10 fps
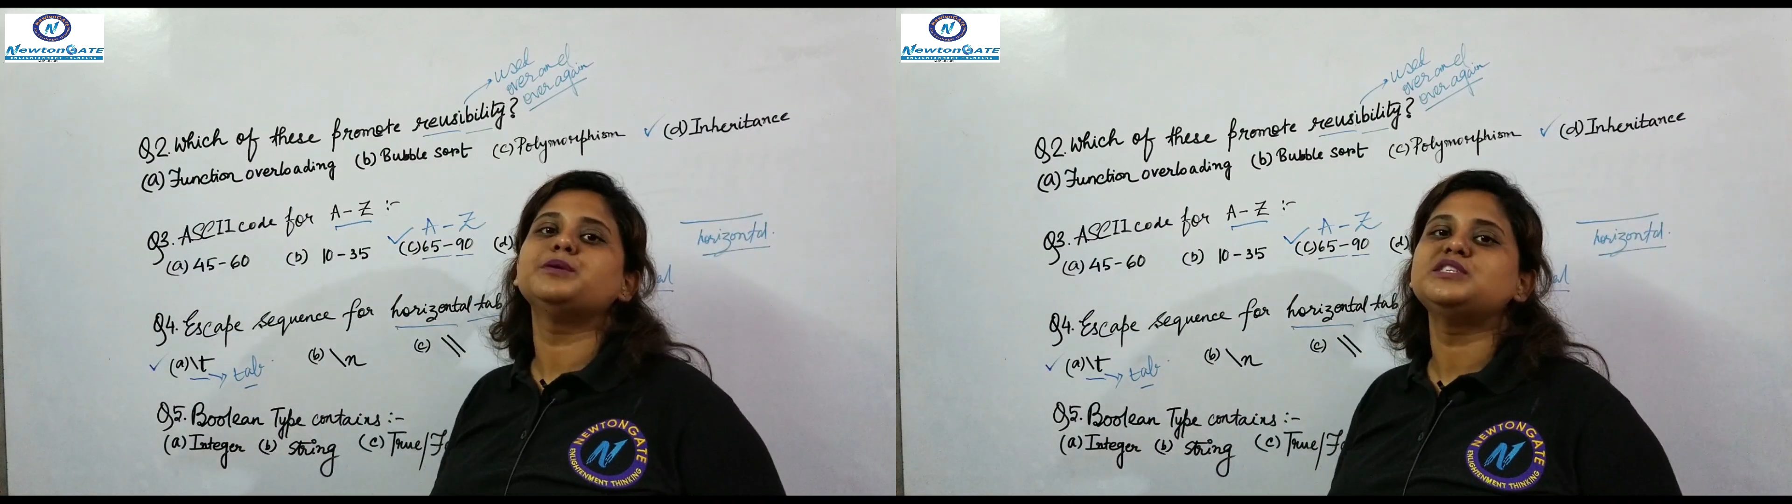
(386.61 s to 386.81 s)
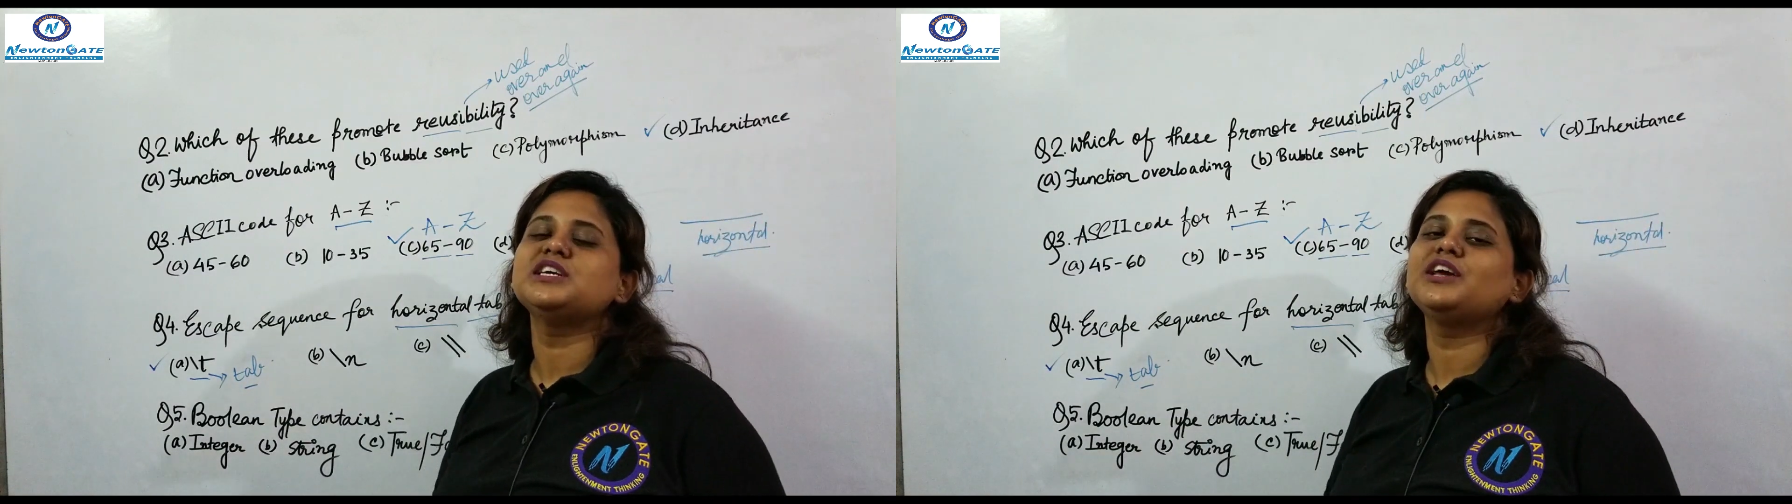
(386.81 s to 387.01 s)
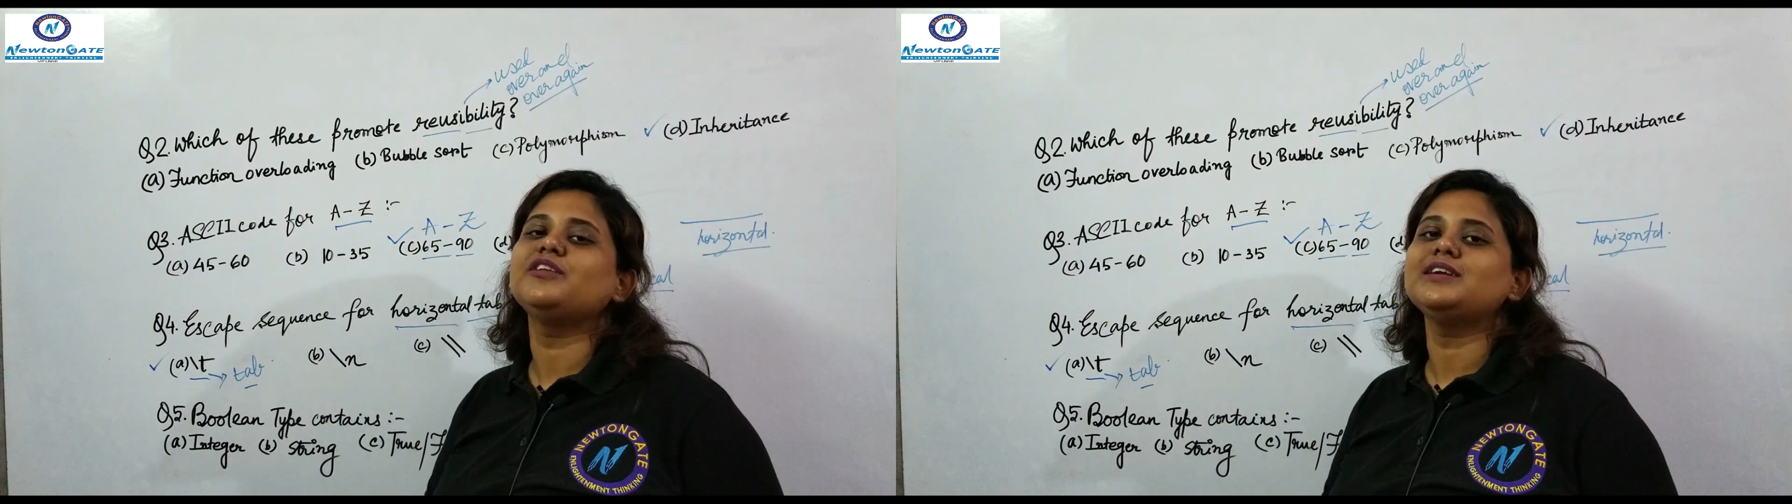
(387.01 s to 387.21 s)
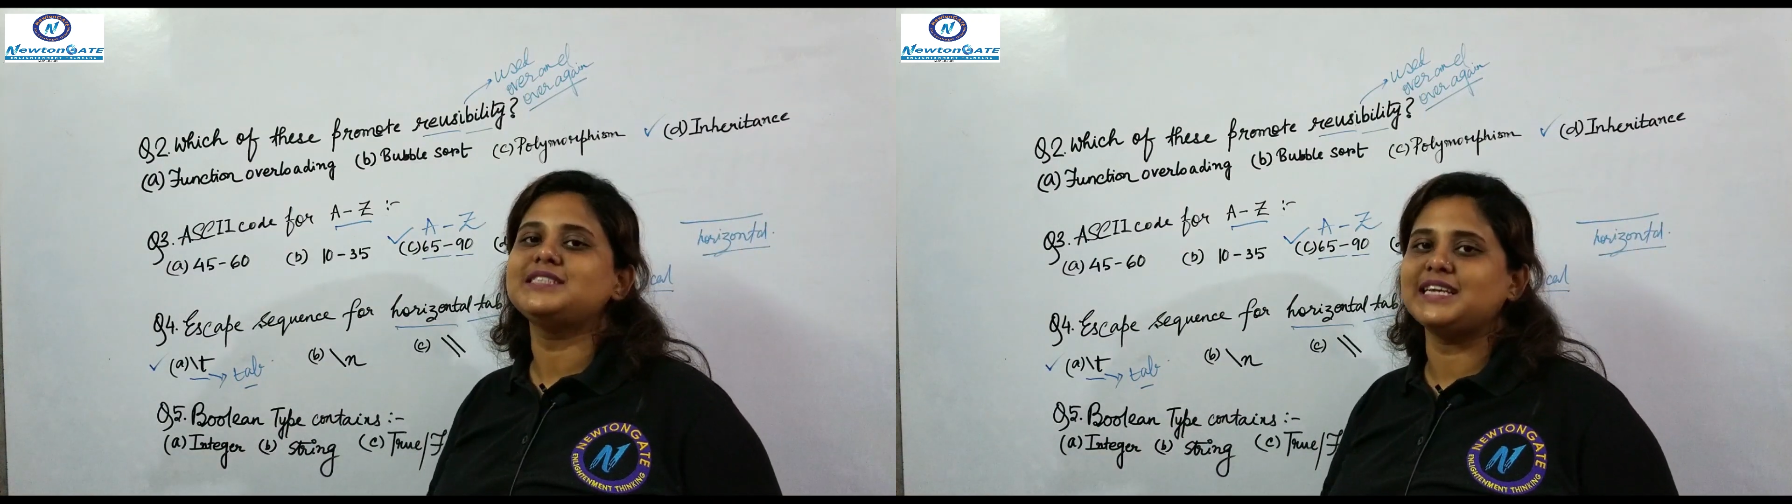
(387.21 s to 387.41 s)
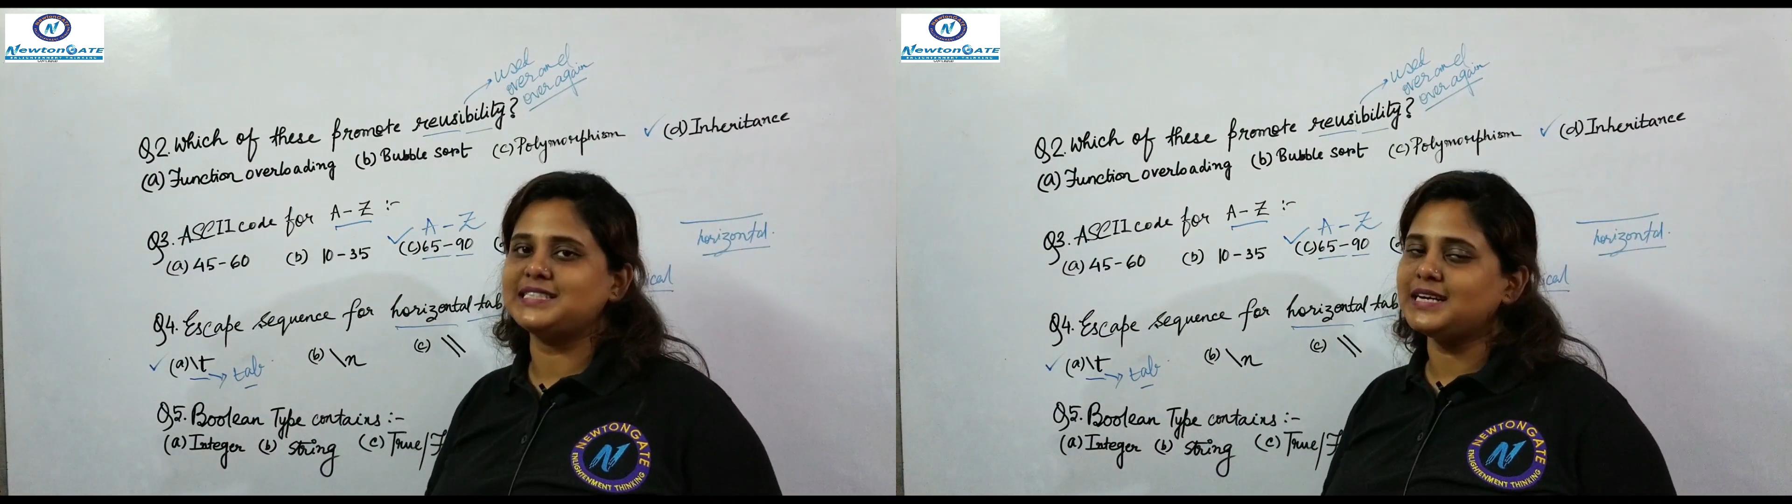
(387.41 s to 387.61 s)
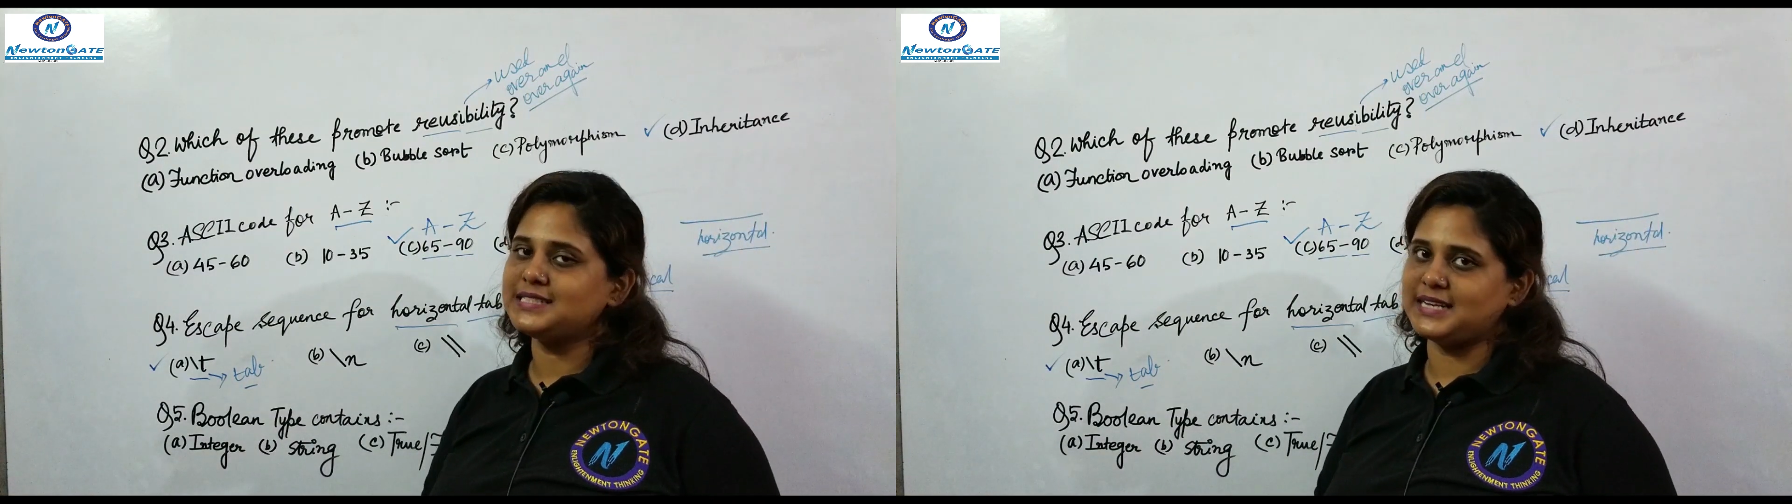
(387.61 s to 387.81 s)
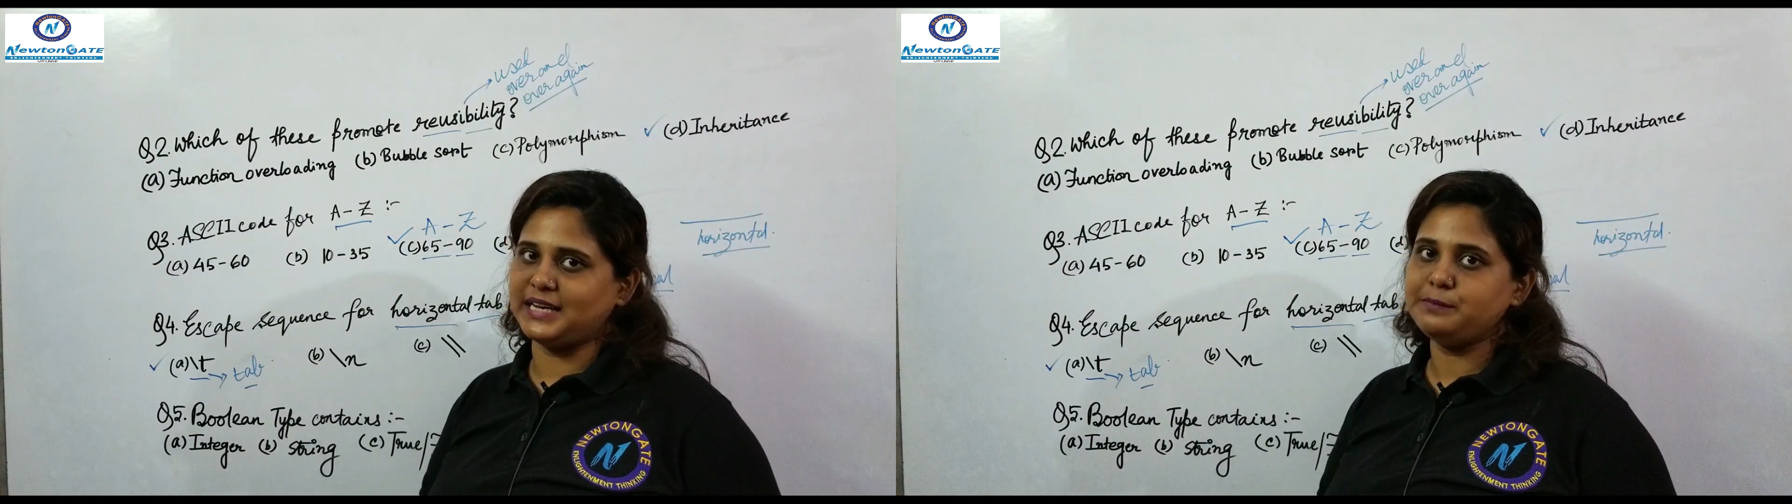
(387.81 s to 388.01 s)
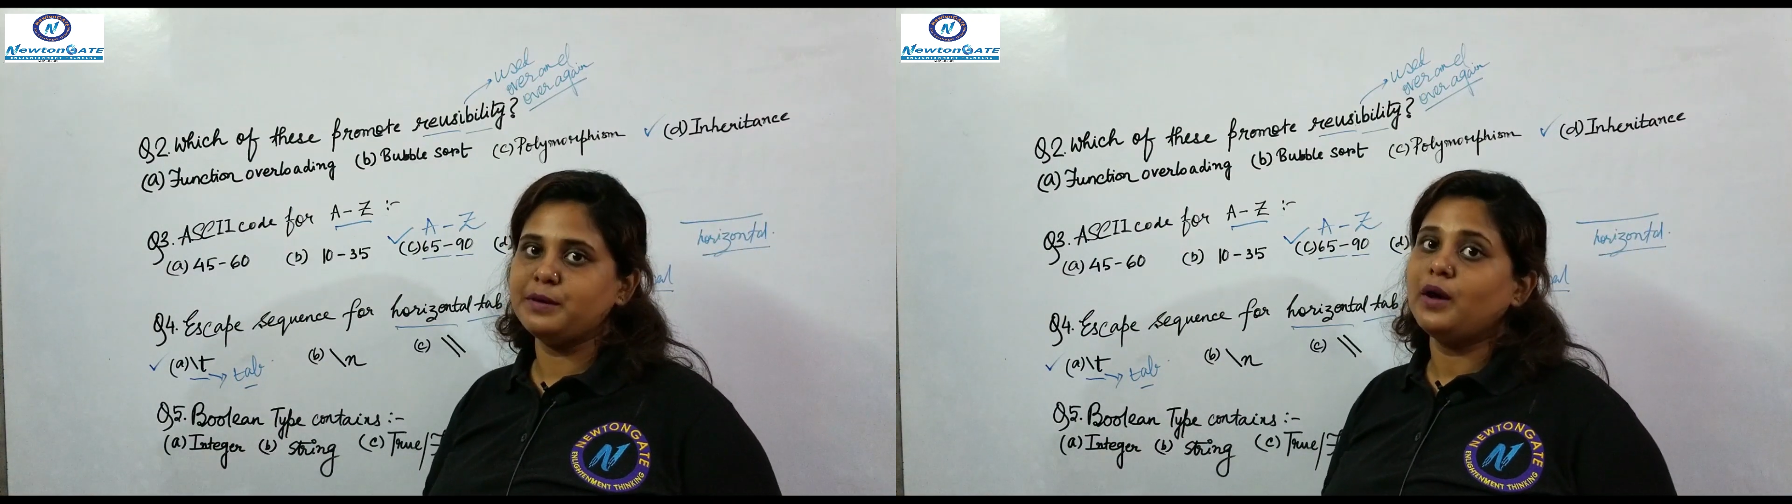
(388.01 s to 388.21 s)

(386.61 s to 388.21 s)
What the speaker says: particular data type